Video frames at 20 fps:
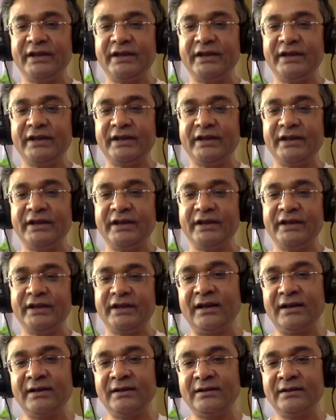that filth
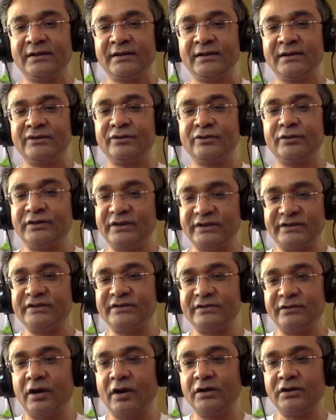there so mm.
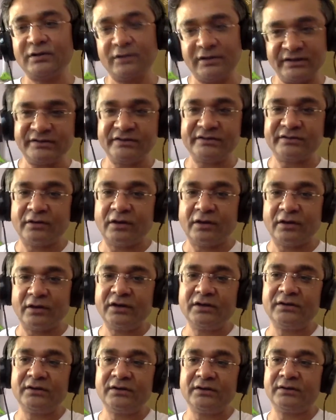this is not this is
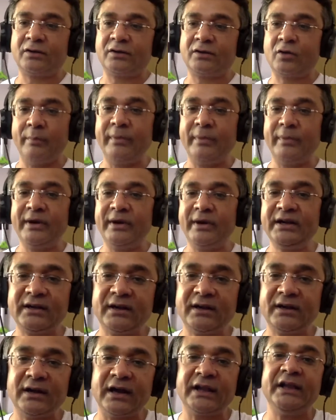not a
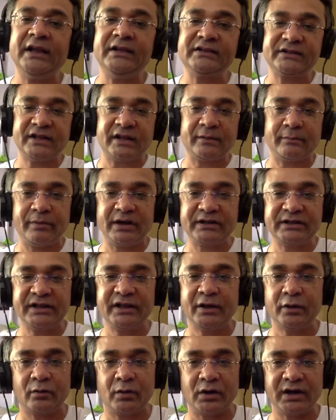comment uh, against their
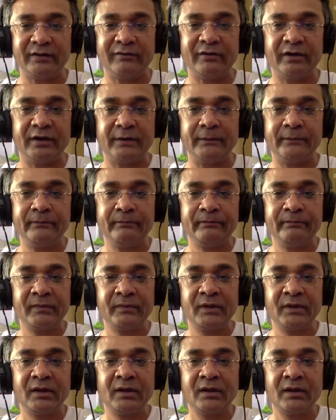bhakti or whatever.
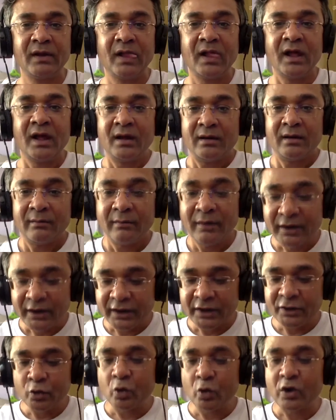But
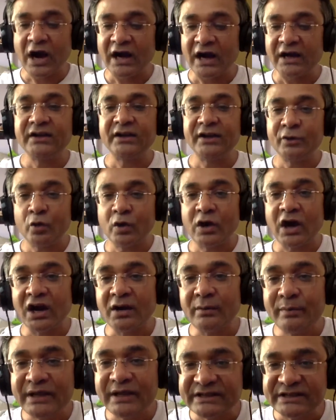mm. you can't you
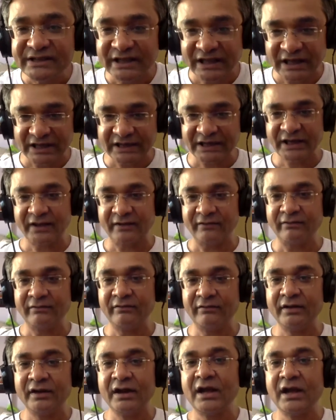can't be selective
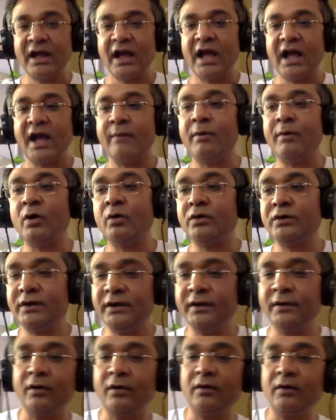about
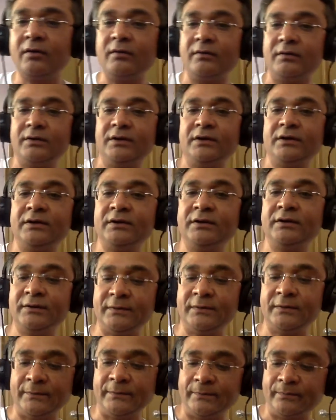you know
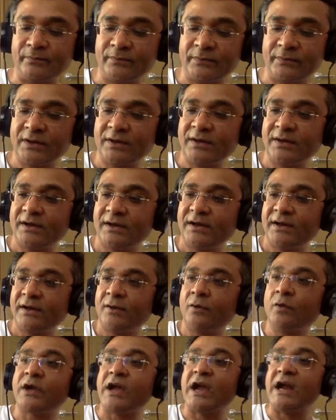
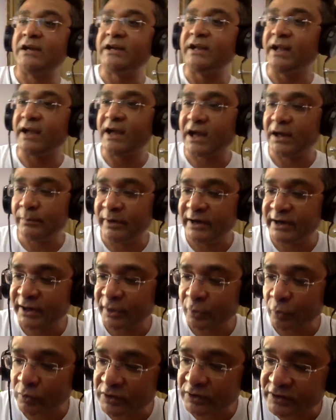uh, okay I'll I'll
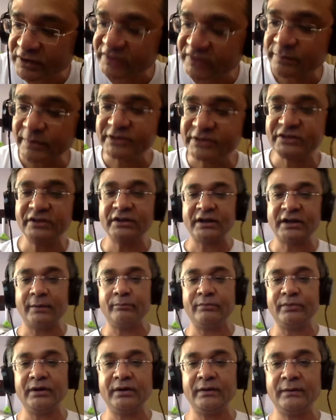maintain only this much in the
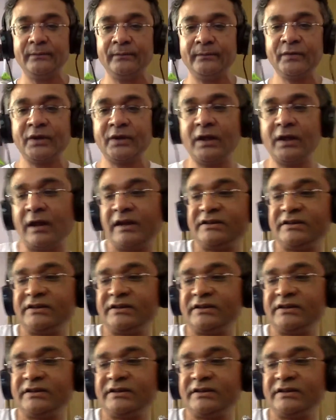temple, rest mm I'll